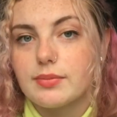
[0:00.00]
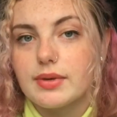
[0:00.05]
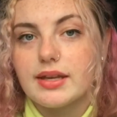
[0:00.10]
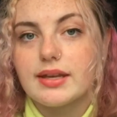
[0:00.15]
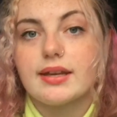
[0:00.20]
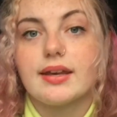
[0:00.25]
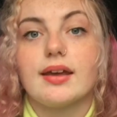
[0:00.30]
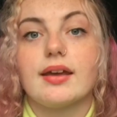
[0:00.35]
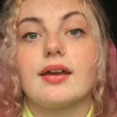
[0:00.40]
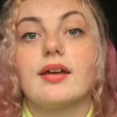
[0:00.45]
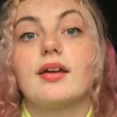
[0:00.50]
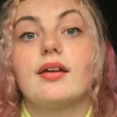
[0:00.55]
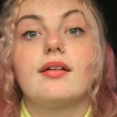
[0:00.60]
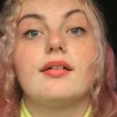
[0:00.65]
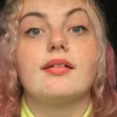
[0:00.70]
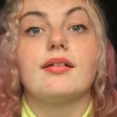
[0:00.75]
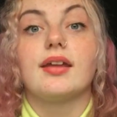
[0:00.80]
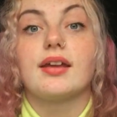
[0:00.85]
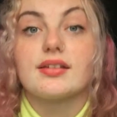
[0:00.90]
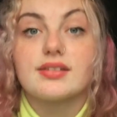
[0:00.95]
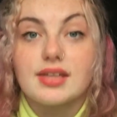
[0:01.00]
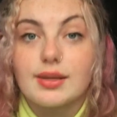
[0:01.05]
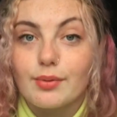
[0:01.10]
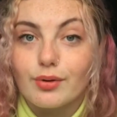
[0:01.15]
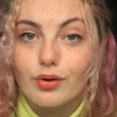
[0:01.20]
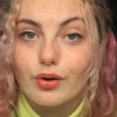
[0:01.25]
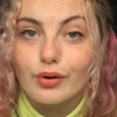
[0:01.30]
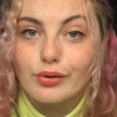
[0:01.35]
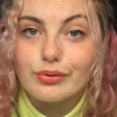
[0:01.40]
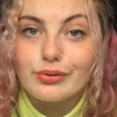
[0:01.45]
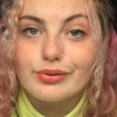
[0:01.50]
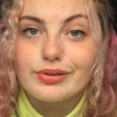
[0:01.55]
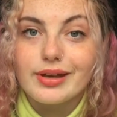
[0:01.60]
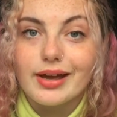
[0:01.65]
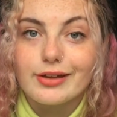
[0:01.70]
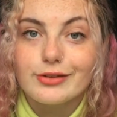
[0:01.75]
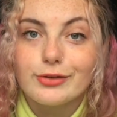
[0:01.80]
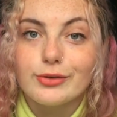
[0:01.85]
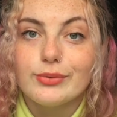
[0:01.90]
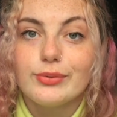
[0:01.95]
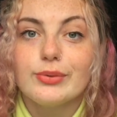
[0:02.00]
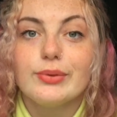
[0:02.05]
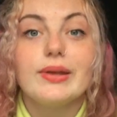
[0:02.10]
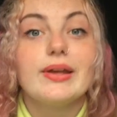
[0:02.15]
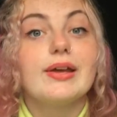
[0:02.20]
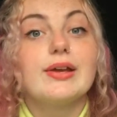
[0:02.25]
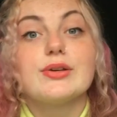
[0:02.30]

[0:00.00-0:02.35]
make it next time I got a new tattoo,